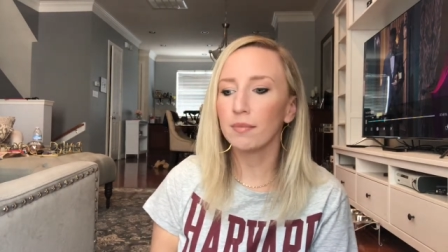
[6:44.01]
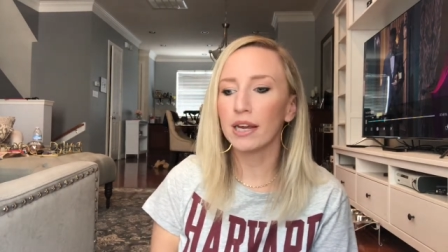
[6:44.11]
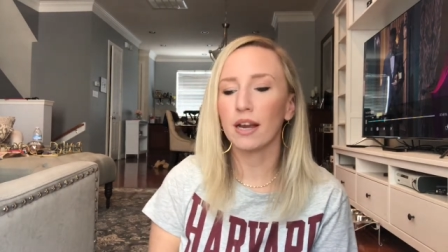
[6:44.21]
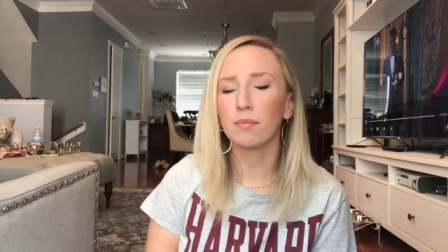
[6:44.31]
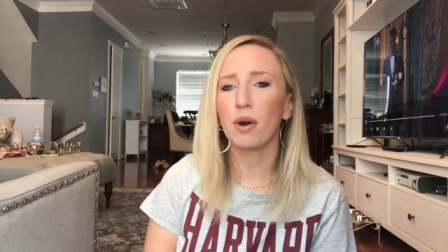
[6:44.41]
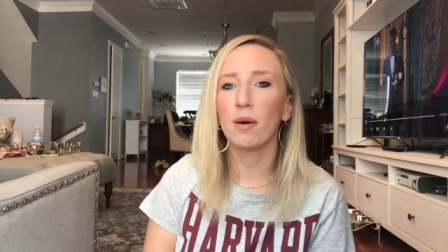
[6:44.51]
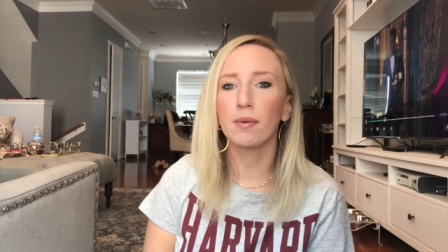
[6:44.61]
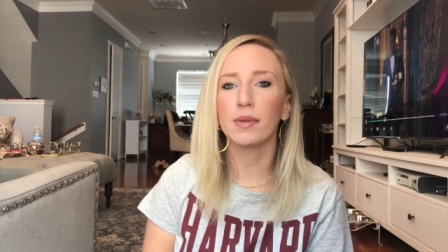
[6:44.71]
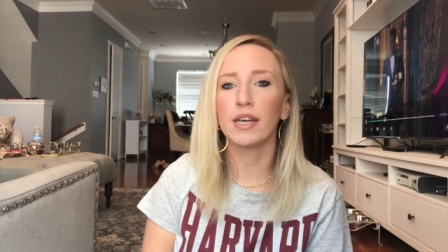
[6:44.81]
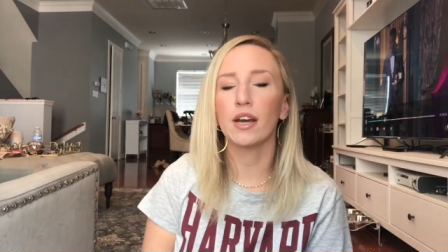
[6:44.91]
Like I
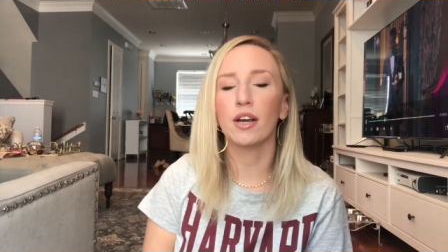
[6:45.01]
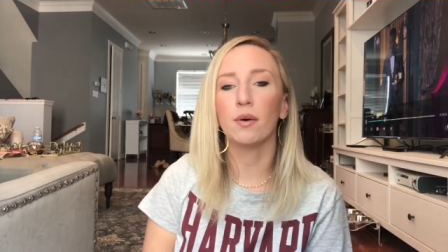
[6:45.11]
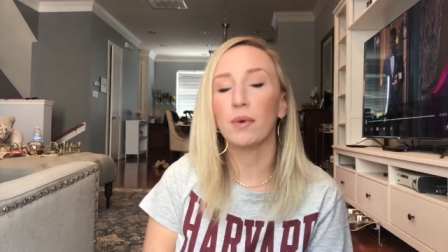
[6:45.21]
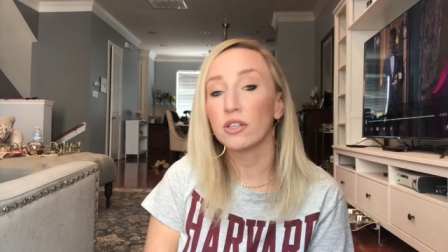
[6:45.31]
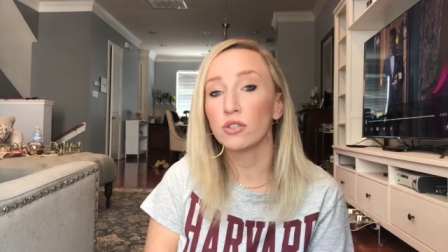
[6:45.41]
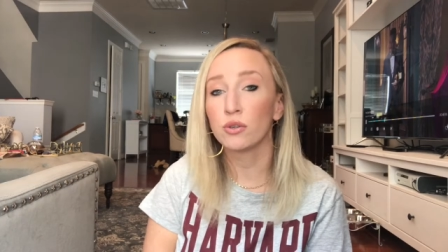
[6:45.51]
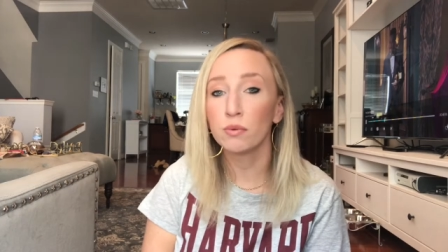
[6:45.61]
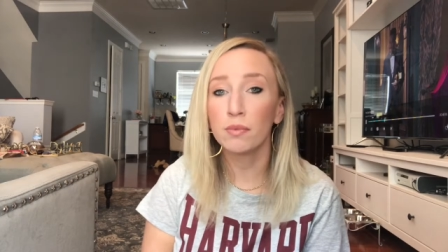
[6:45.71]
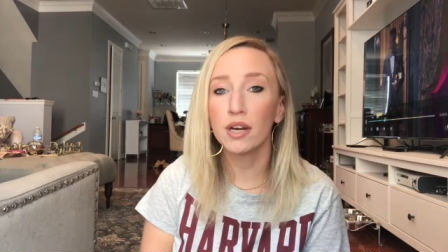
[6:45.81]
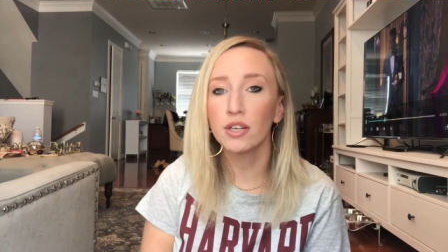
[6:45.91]
probably carry it way
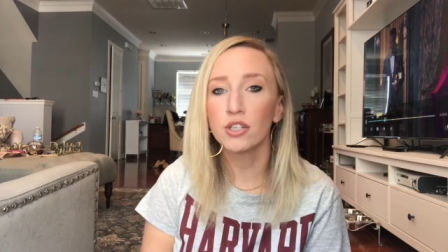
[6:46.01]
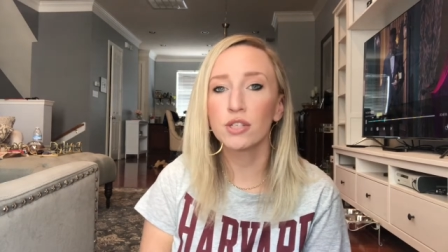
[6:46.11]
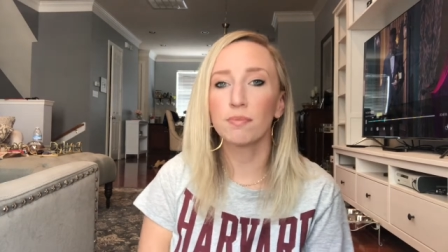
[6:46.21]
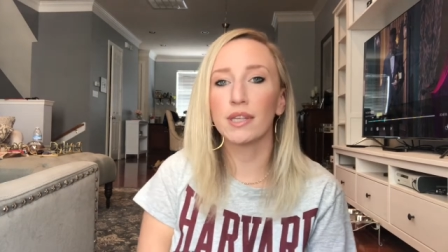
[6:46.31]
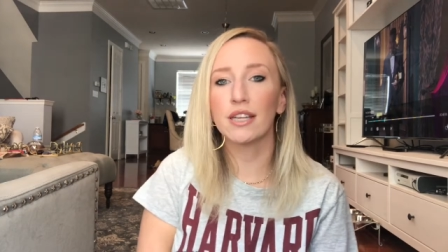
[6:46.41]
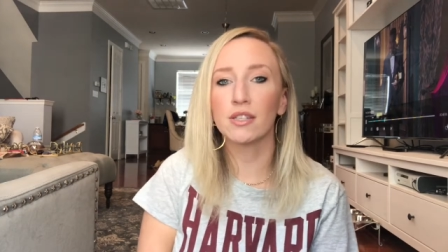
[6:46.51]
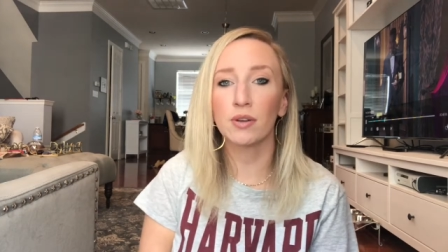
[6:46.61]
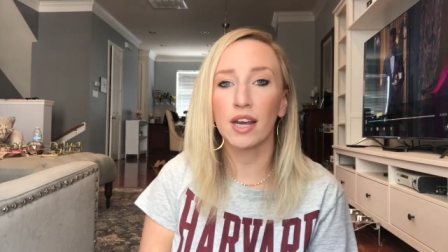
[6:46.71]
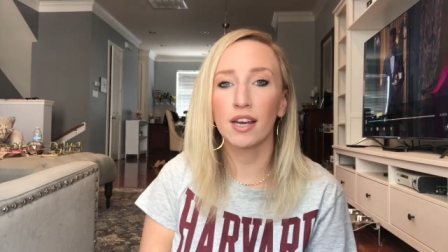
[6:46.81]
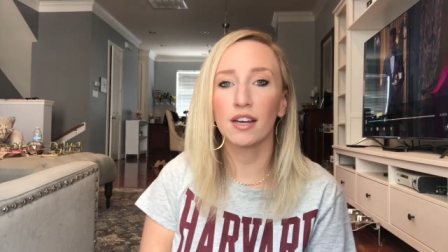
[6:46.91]
too much, but that's
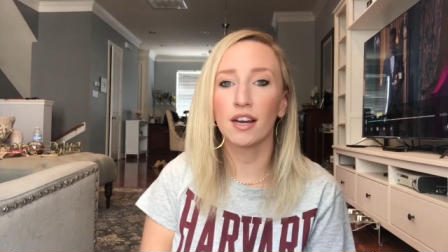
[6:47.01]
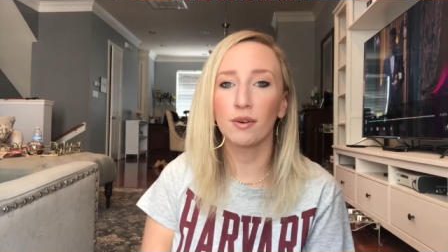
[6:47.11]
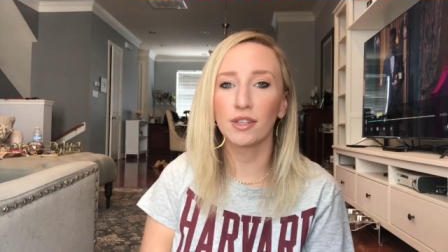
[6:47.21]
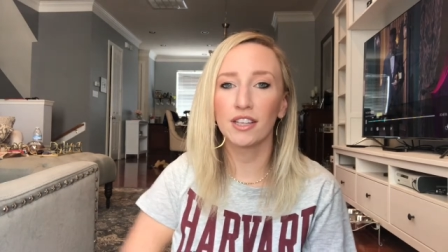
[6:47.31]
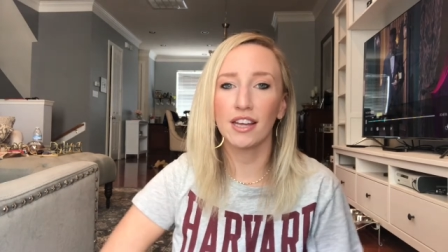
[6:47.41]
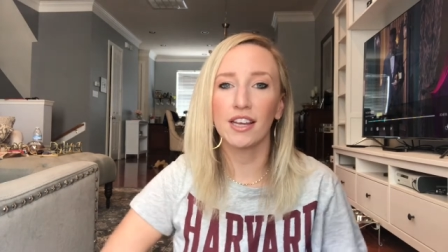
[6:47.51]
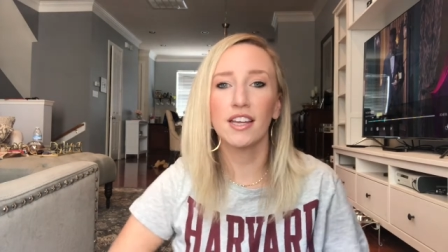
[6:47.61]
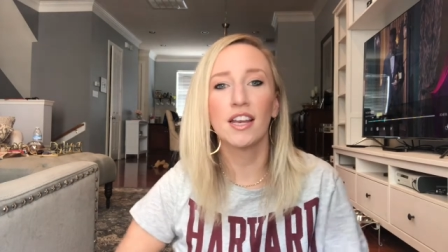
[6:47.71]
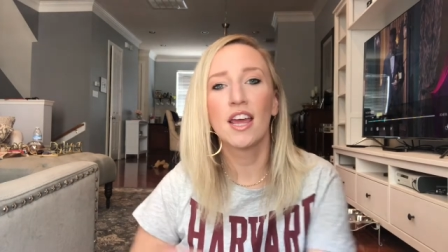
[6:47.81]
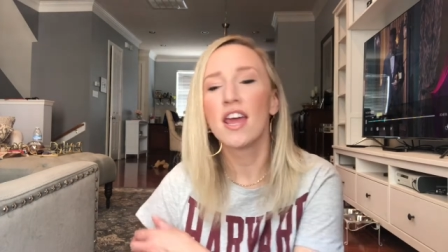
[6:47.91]
okay. I really like
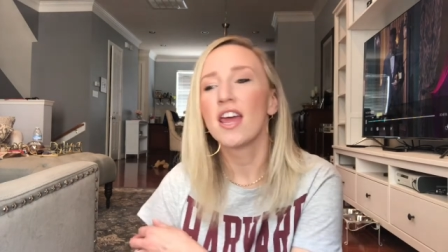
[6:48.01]
it.